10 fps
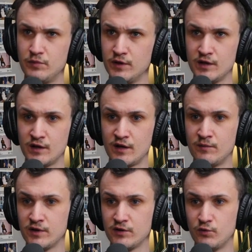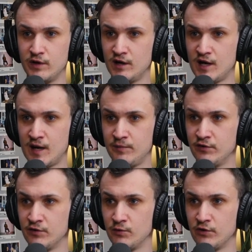But yeah, I'm like way
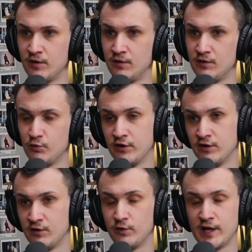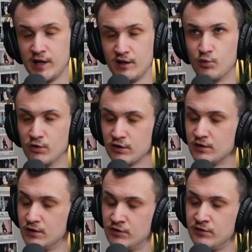happier where when I like
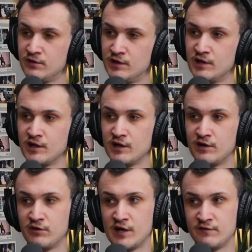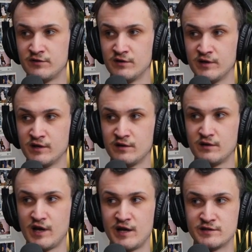work alone and like I don't have to like
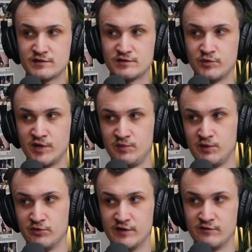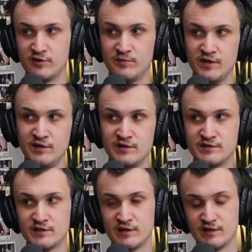ask so many people different
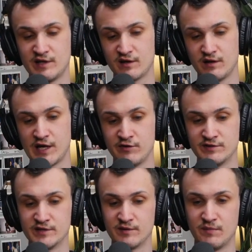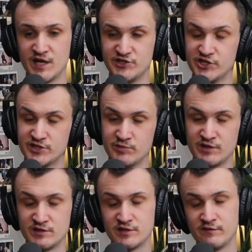opinions and like that clouds like my
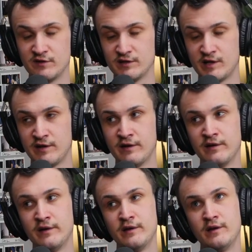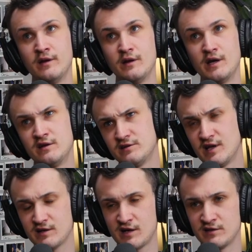judgment and stuff like that. And
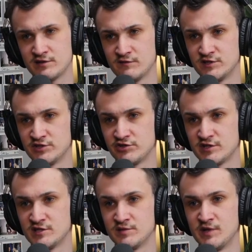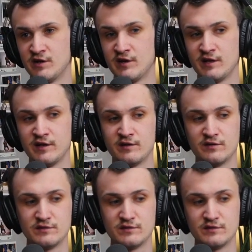that kind of stuff just stresses me out. I